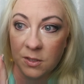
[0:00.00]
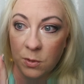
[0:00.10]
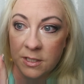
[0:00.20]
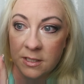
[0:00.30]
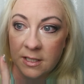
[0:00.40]

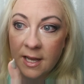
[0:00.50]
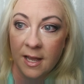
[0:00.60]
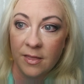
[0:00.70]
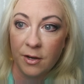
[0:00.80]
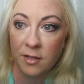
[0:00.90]
ones.
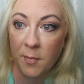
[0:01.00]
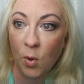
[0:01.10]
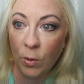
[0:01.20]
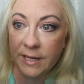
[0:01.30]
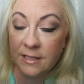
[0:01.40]
They're the
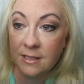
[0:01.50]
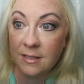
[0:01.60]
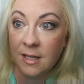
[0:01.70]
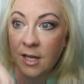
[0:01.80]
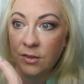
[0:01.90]
Poise.
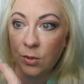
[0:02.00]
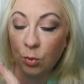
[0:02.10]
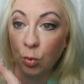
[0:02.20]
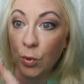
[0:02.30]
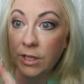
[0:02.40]
They're
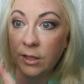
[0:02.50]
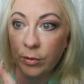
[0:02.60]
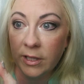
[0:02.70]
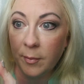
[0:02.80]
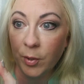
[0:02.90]
really,
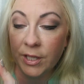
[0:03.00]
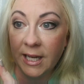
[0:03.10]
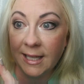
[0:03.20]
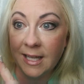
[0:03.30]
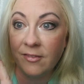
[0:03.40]
really
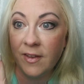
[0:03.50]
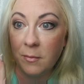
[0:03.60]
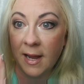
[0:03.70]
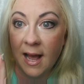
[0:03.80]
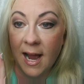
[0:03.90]
pretty and they fit
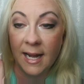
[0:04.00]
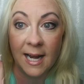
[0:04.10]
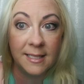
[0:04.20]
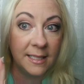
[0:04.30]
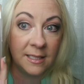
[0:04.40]
my eye and I
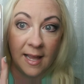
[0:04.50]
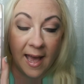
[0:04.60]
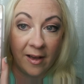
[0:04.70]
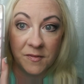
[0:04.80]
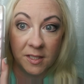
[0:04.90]
didn't
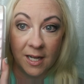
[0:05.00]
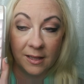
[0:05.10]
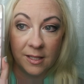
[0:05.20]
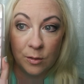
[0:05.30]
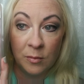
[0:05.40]
have to
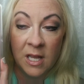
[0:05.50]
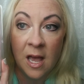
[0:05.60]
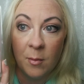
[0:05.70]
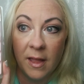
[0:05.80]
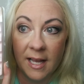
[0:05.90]
cut them.
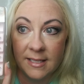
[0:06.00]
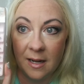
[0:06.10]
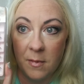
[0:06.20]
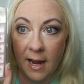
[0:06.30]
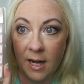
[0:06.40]
Like I said,
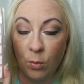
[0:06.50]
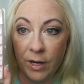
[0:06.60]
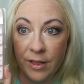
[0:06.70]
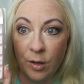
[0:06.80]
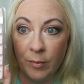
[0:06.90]
I'm not gonna
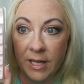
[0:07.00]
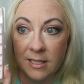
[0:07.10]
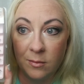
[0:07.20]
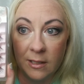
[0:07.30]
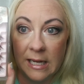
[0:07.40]
wear them because
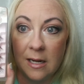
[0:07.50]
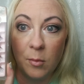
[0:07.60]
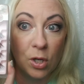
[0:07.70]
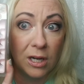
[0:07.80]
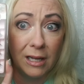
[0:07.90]
I'm gonna end up
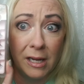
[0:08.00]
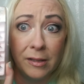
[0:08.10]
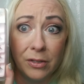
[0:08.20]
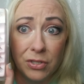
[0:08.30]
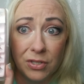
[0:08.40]
crying and
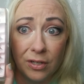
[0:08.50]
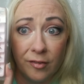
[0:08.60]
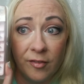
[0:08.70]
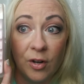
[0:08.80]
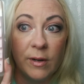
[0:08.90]
they're just gonna
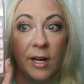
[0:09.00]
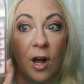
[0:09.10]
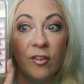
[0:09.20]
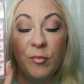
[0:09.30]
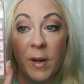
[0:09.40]
fall right
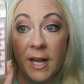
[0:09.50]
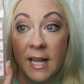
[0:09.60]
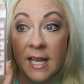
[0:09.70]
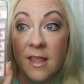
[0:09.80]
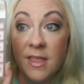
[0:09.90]
off. But
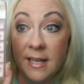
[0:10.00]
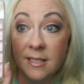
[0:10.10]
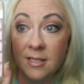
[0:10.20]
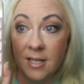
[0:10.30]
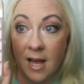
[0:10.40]
this,